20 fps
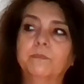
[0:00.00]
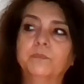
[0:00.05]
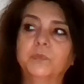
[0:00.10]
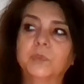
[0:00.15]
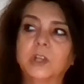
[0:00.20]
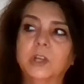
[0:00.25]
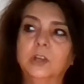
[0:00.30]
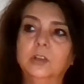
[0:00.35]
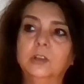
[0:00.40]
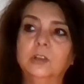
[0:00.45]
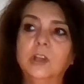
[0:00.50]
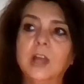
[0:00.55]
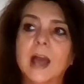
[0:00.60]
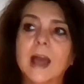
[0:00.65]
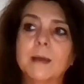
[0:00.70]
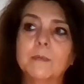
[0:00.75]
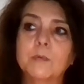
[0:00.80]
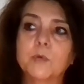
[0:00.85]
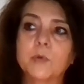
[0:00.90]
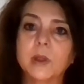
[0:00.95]

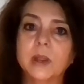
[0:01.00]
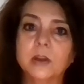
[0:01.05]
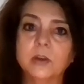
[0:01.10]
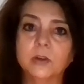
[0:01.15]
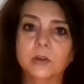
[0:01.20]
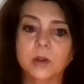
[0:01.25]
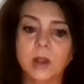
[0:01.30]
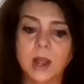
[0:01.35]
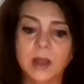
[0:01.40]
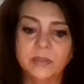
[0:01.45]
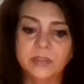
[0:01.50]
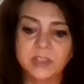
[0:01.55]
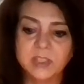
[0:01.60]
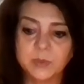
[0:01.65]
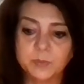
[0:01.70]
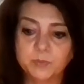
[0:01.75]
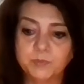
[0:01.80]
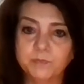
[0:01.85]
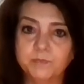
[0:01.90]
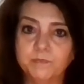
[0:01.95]
collaborator on this
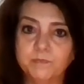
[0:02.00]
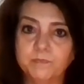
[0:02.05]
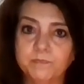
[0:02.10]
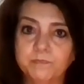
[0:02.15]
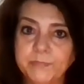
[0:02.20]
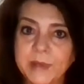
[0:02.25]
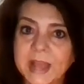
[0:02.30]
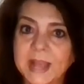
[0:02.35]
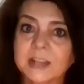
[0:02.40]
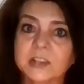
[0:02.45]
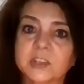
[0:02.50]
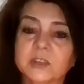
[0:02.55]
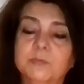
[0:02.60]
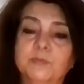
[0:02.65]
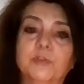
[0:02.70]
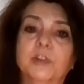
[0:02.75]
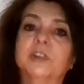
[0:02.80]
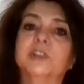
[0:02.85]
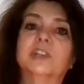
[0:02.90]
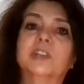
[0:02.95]
passion
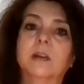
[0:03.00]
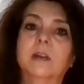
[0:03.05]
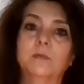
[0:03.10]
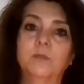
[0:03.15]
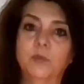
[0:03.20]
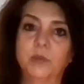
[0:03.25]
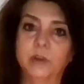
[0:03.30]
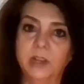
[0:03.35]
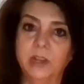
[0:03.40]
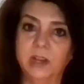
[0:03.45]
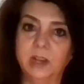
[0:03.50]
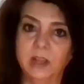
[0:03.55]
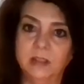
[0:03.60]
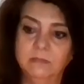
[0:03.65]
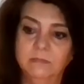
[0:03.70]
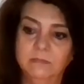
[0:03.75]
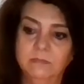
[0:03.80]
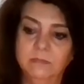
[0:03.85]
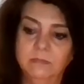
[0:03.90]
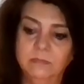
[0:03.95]
project I'm working on.
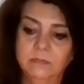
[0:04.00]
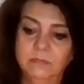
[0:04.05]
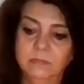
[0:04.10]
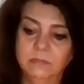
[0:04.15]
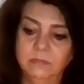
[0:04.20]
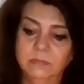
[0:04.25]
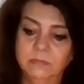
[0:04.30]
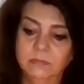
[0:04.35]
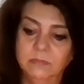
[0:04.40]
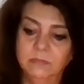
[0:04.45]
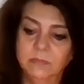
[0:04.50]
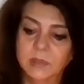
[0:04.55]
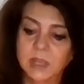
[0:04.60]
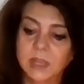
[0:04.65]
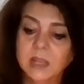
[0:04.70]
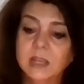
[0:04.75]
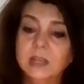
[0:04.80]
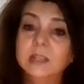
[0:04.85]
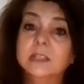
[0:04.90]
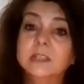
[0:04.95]

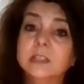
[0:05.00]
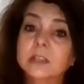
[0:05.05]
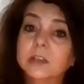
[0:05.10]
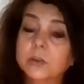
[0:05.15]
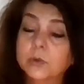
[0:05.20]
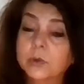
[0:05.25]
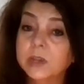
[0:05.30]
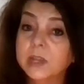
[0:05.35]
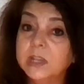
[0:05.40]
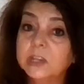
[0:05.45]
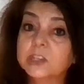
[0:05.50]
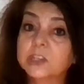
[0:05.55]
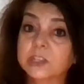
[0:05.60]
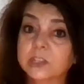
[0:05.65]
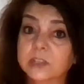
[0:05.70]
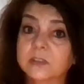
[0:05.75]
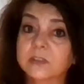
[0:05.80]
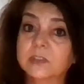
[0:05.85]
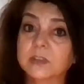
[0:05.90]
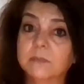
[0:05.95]
It is the creation
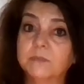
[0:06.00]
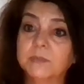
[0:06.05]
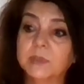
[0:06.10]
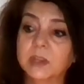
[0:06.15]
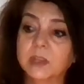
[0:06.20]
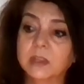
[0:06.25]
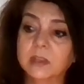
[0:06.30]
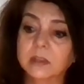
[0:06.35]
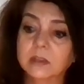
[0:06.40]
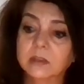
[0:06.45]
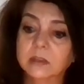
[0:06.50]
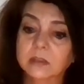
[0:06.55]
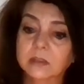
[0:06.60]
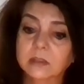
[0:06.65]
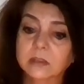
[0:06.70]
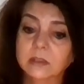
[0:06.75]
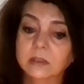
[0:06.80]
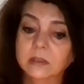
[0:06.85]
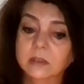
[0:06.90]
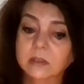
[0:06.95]
of something
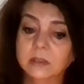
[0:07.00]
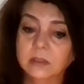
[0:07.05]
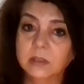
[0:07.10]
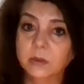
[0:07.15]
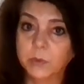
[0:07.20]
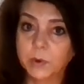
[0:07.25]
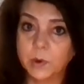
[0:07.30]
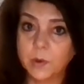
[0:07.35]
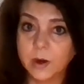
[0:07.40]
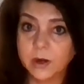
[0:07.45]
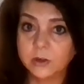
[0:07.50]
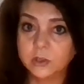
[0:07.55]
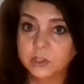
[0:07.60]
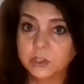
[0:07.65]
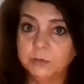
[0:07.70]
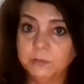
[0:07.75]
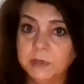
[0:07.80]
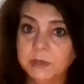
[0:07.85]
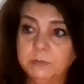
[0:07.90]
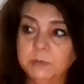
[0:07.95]
that requires
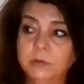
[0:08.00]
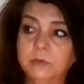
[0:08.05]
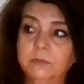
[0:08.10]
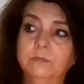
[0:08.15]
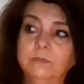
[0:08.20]
two people.